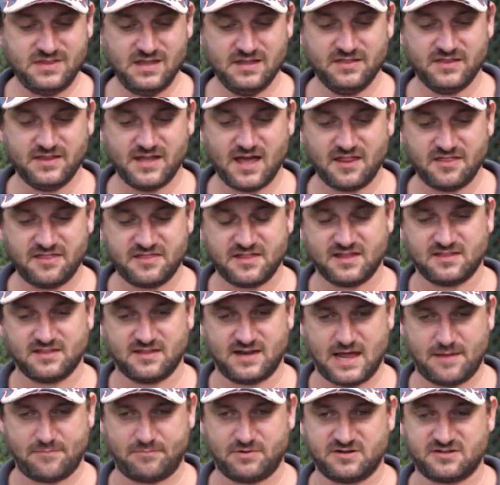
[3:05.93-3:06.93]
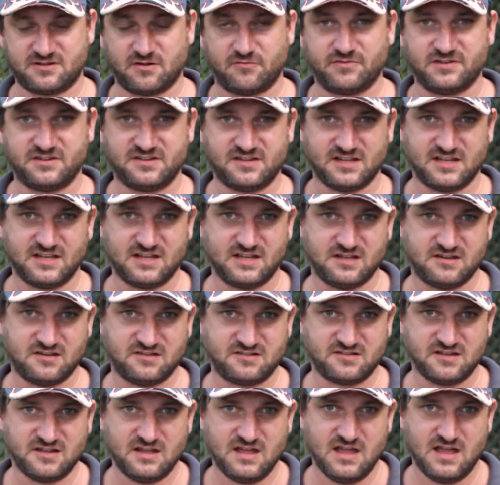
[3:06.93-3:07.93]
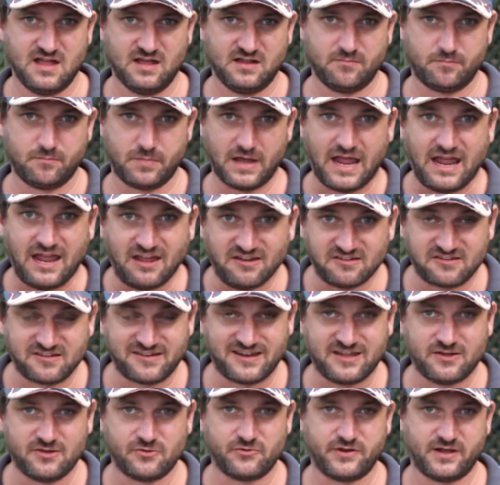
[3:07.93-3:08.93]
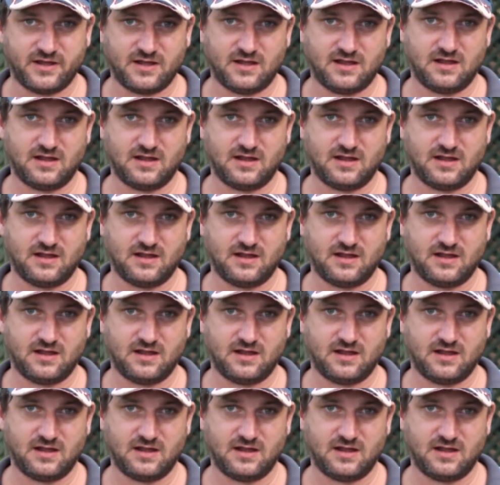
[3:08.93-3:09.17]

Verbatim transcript: And the other thing that happens obviously is being sealed